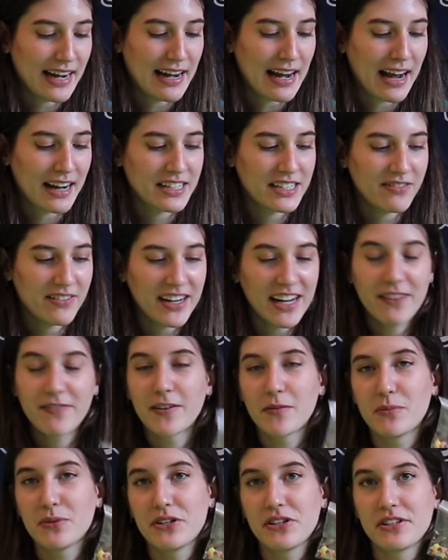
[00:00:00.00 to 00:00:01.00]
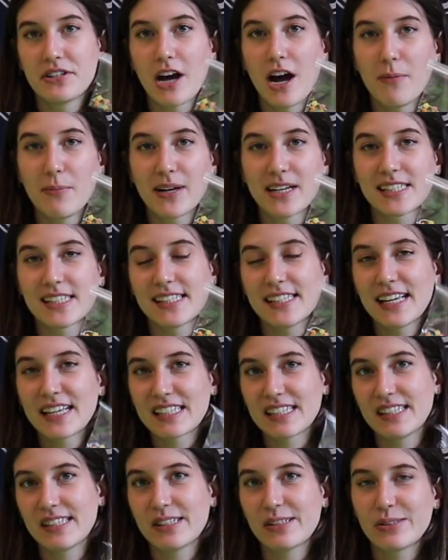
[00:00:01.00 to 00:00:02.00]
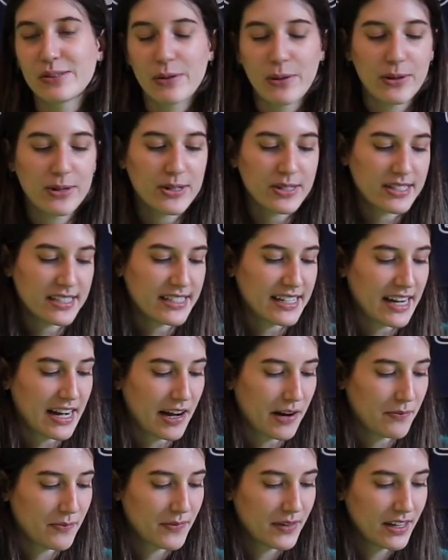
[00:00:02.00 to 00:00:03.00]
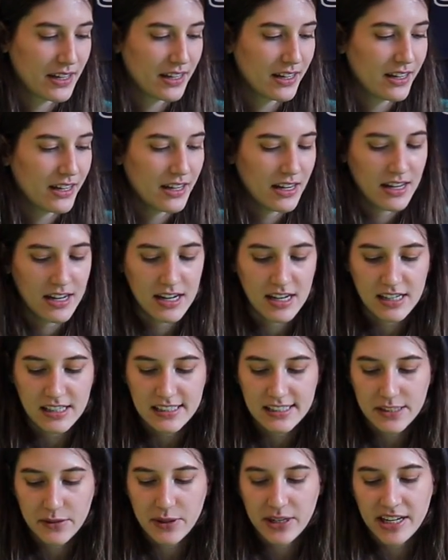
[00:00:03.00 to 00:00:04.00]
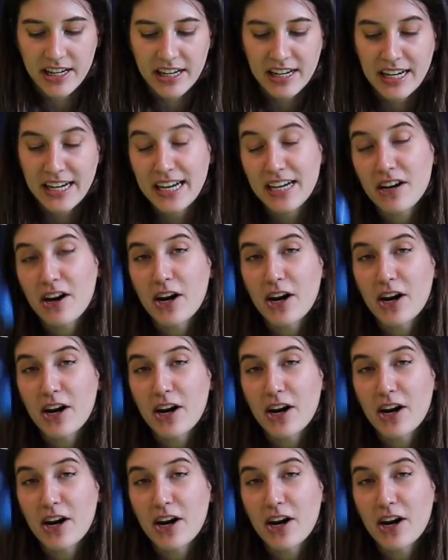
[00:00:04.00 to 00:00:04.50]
an activity from topic 6, solar steam. So we're going to need